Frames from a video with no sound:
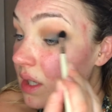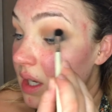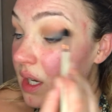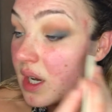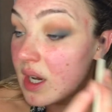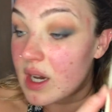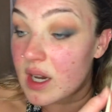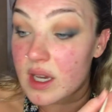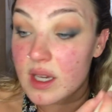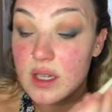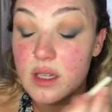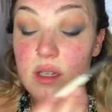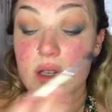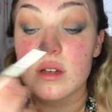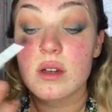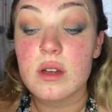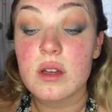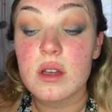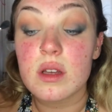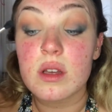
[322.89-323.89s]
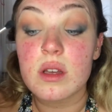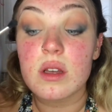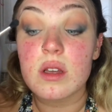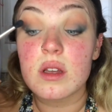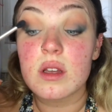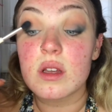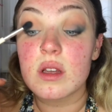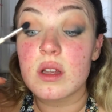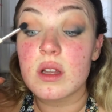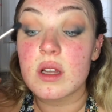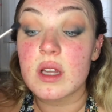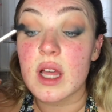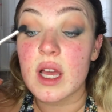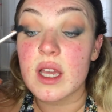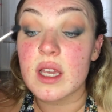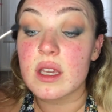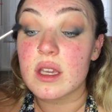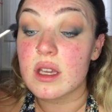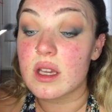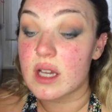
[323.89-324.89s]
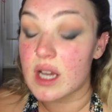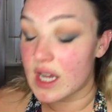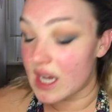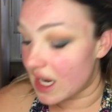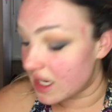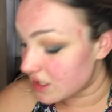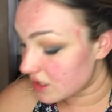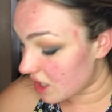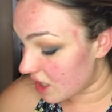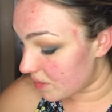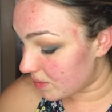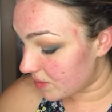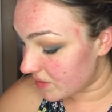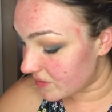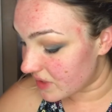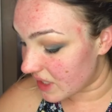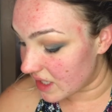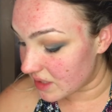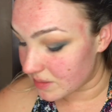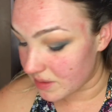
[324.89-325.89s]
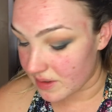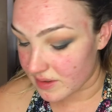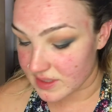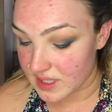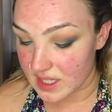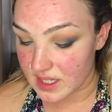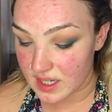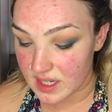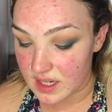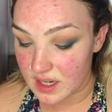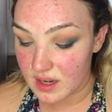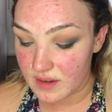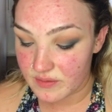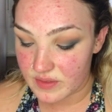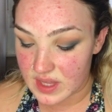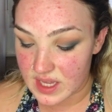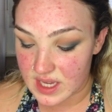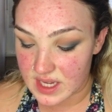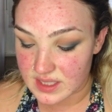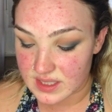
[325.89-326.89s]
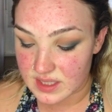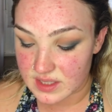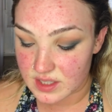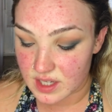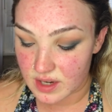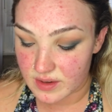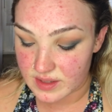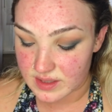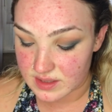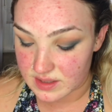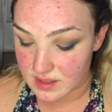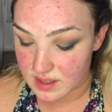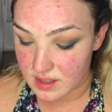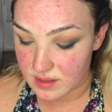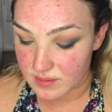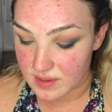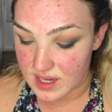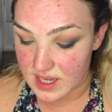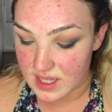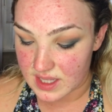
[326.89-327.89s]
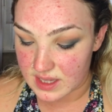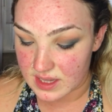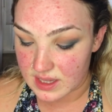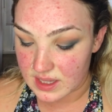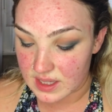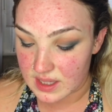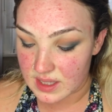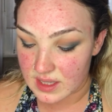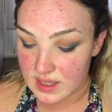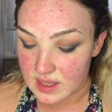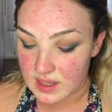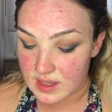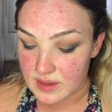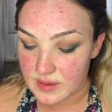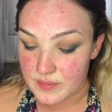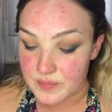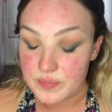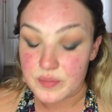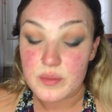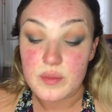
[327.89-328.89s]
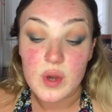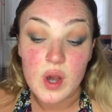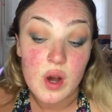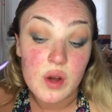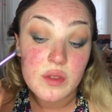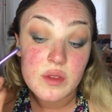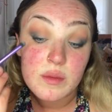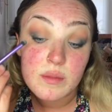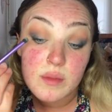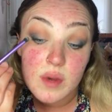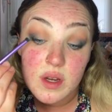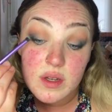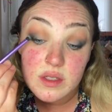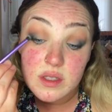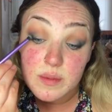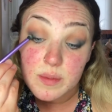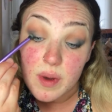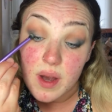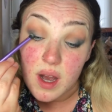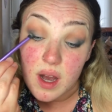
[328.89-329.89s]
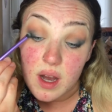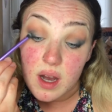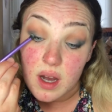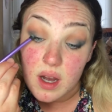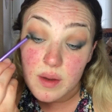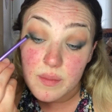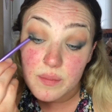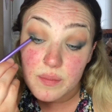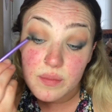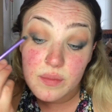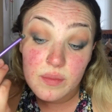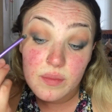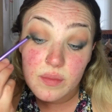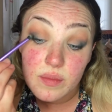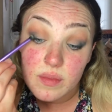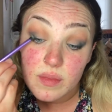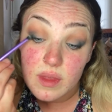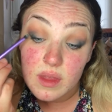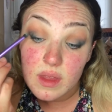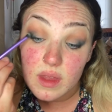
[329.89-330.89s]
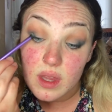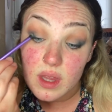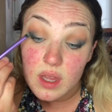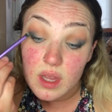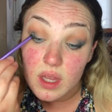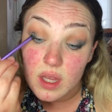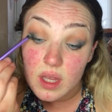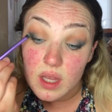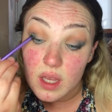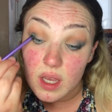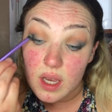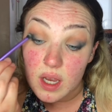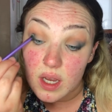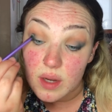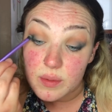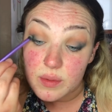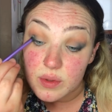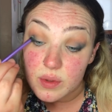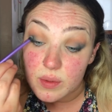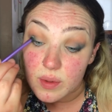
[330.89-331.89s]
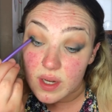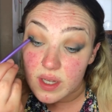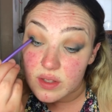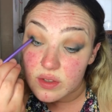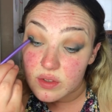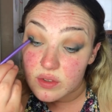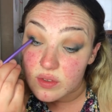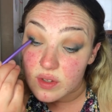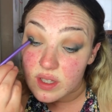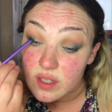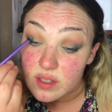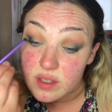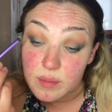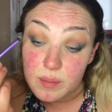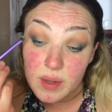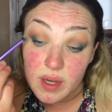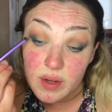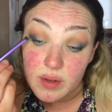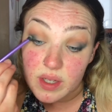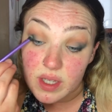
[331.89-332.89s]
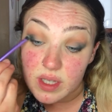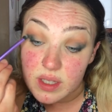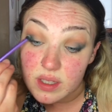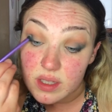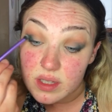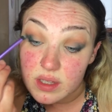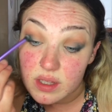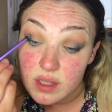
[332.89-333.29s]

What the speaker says: I had a couple of days where I was like, I love this, it's going so well, but on the most part I was quite stressed about it.